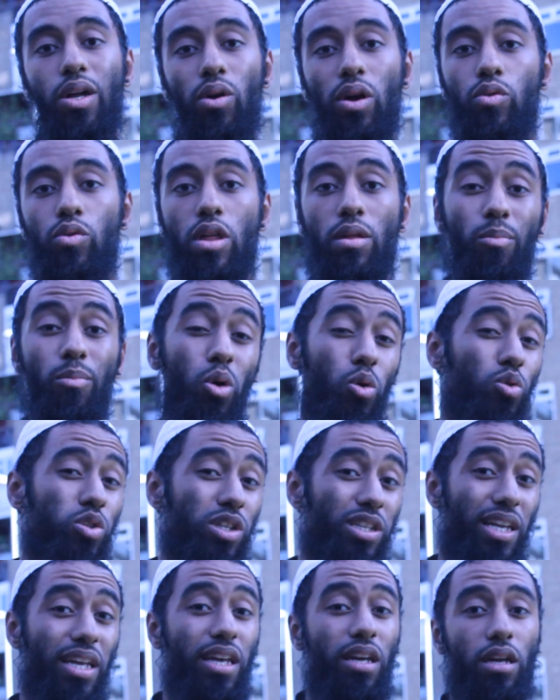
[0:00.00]
around with,
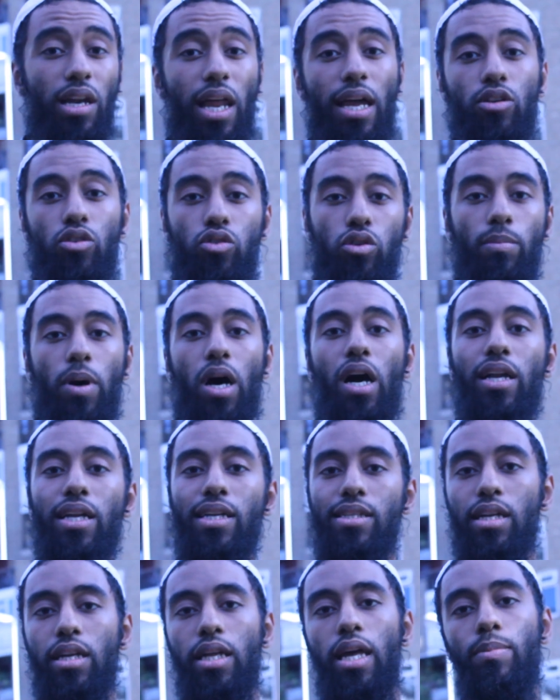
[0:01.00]
mostly like
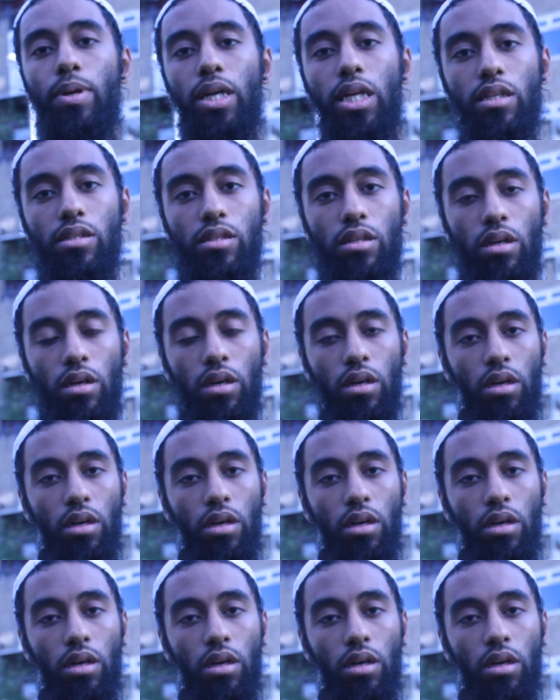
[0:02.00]
Somalis and Yemenis,